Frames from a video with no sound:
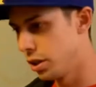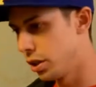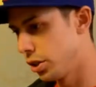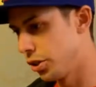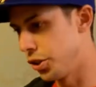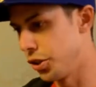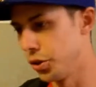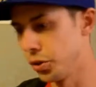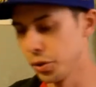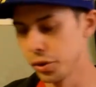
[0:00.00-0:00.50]

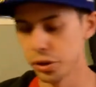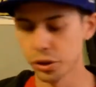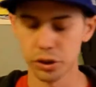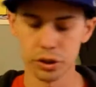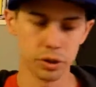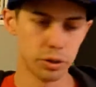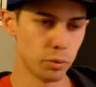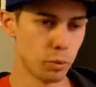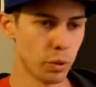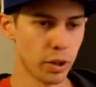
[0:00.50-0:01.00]

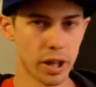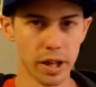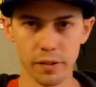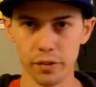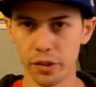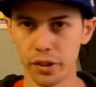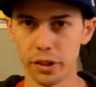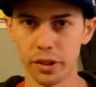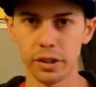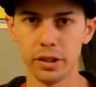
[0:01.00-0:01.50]
used
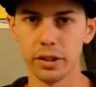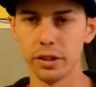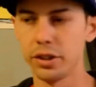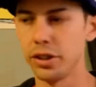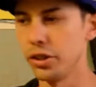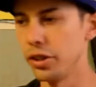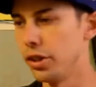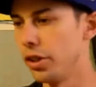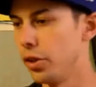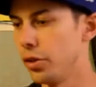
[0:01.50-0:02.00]
whatever
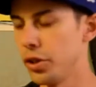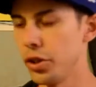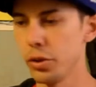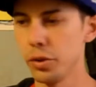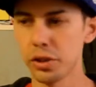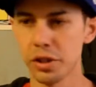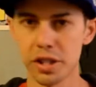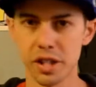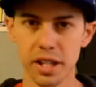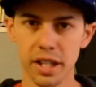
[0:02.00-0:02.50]
you, you know
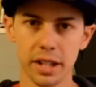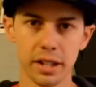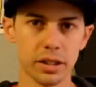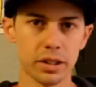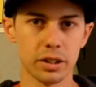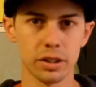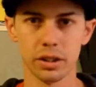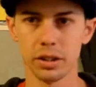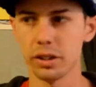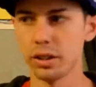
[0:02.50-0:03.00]
used
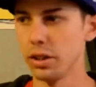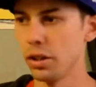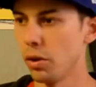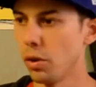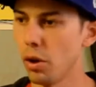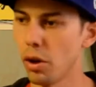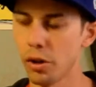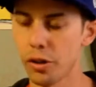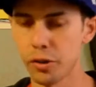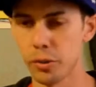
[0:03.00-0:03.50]
things you know
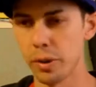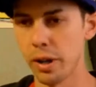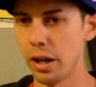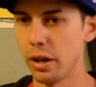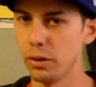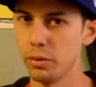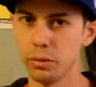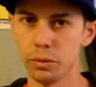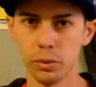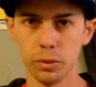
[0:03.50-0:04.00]
all
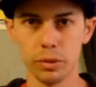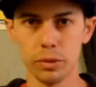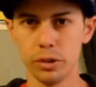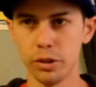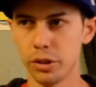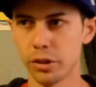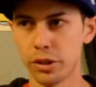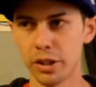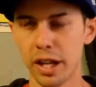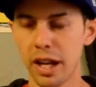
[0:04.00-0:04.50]
throughout
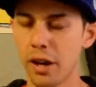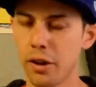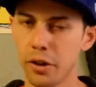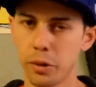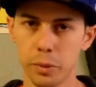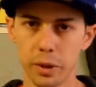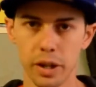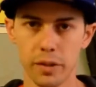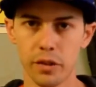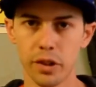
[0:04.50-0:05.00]
your town or
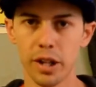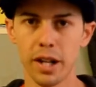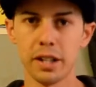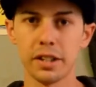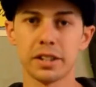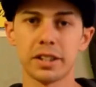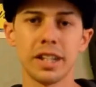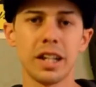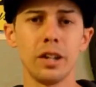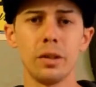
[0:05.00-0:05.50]
whatever and
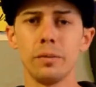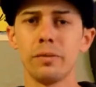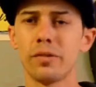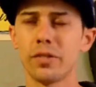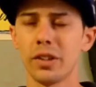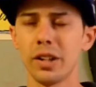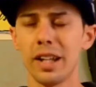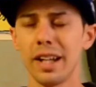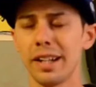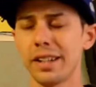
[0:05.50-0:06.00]
sell them
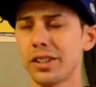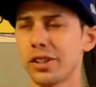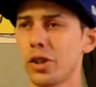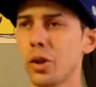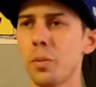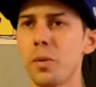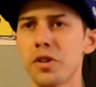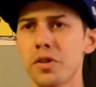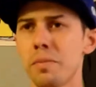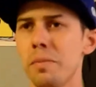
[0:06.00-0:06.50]
for like
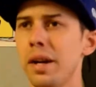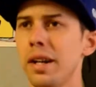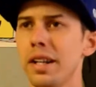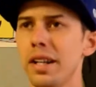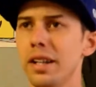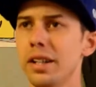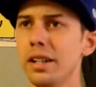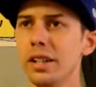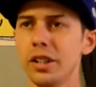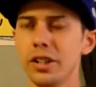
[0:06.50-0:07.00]
so much
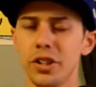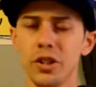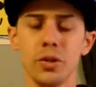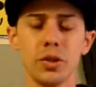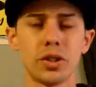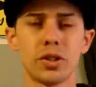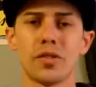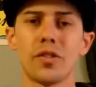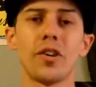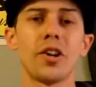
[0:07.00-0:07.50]
money
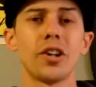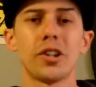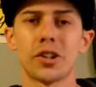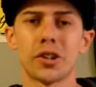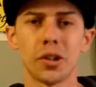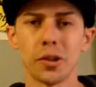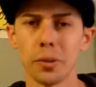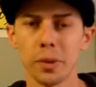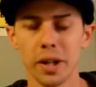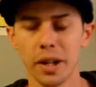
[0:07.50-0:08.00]
used
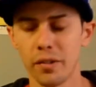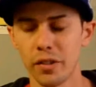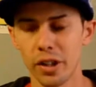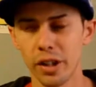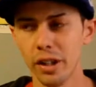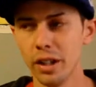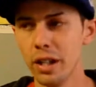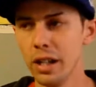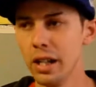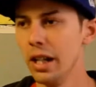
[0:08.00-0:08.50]
furniture or
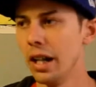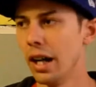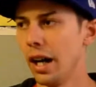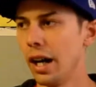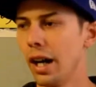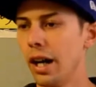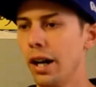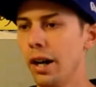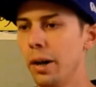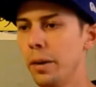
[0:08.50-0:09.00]
whatever
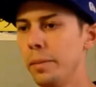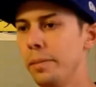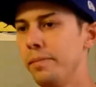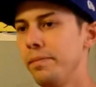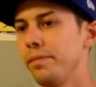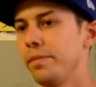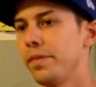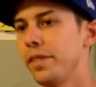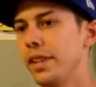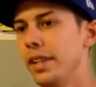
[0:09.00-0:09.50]

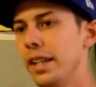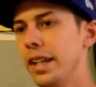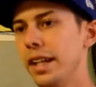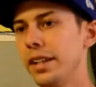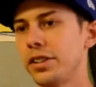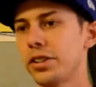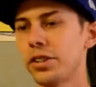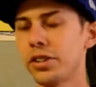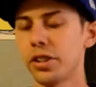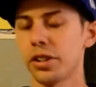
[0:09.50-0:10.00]
um,
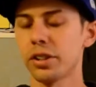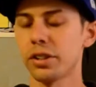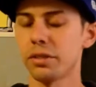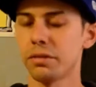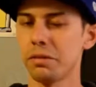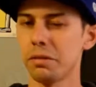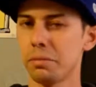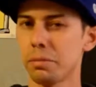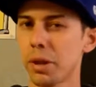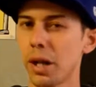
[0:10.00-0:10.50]
it's just
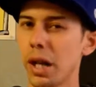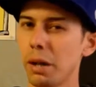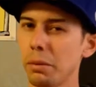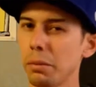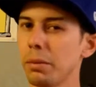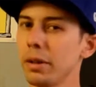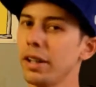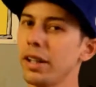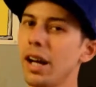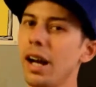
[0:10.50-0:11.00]

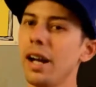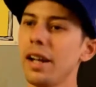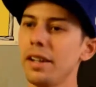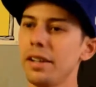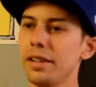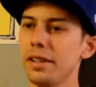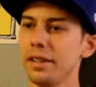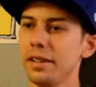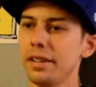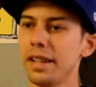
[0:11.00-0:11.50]
probably
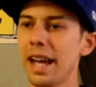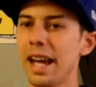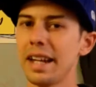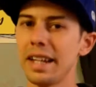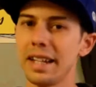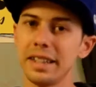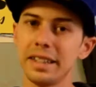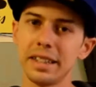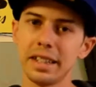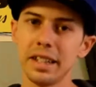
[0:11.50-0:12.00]
not that
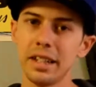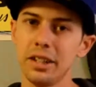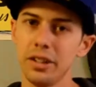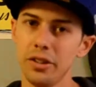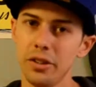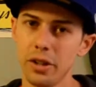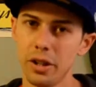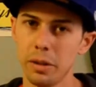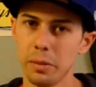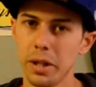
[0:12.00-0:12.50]
easy.
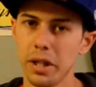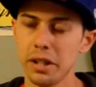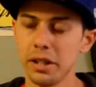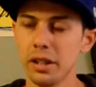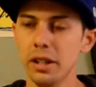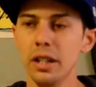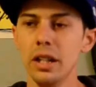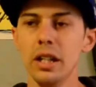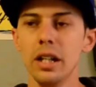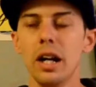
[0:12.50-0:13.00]
You know what I mean?
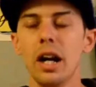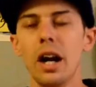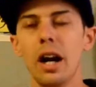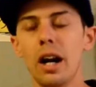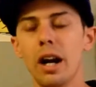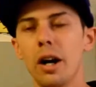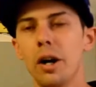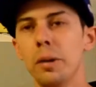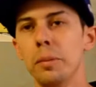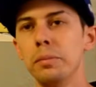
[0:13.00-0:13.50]

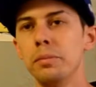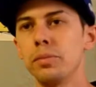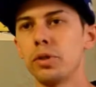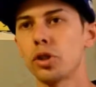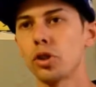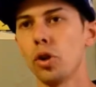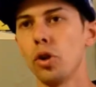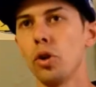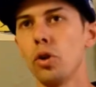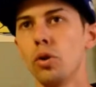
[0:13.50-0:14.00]
Um,
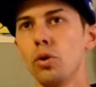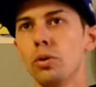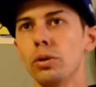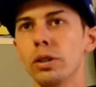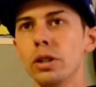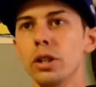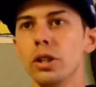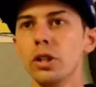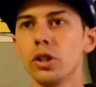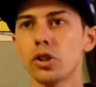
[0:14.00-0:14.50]

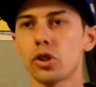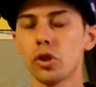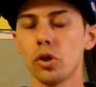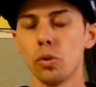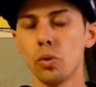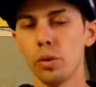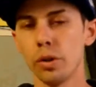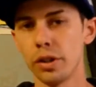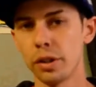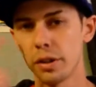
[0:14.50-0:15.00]
so
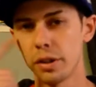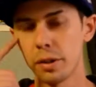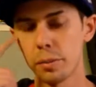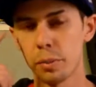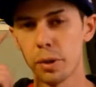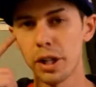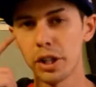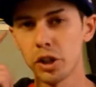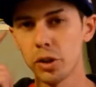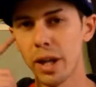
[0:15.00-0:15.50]
so the, the
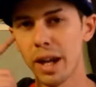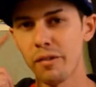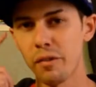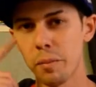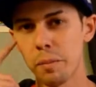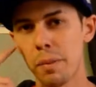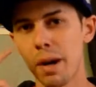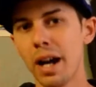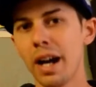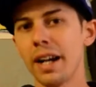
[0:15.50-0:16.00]
price you have
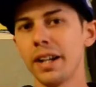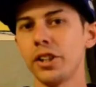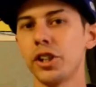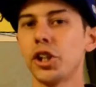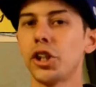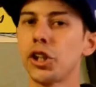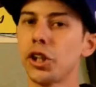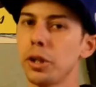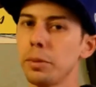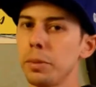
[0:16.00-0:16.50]
in mind
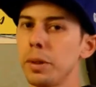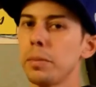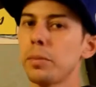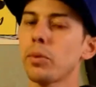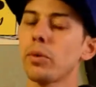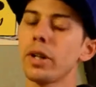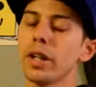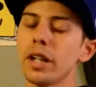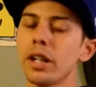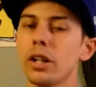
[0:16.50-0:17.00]
should be
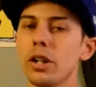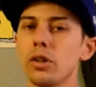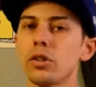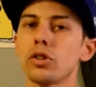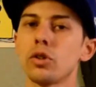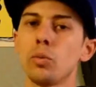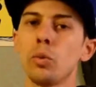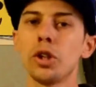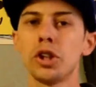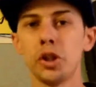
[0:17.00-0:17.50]
pretty close
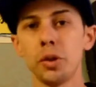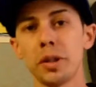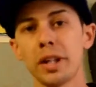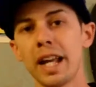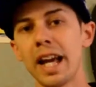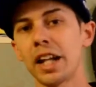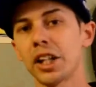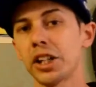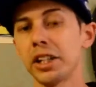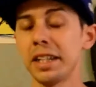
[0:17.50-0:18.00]
to what you can
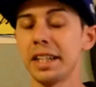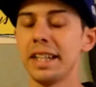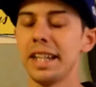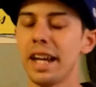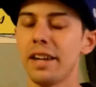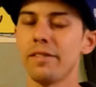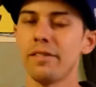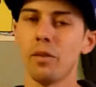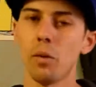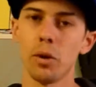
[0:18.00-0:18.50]
actually
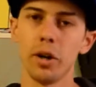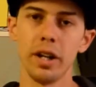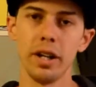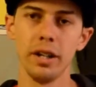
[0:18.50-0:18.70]
get for it.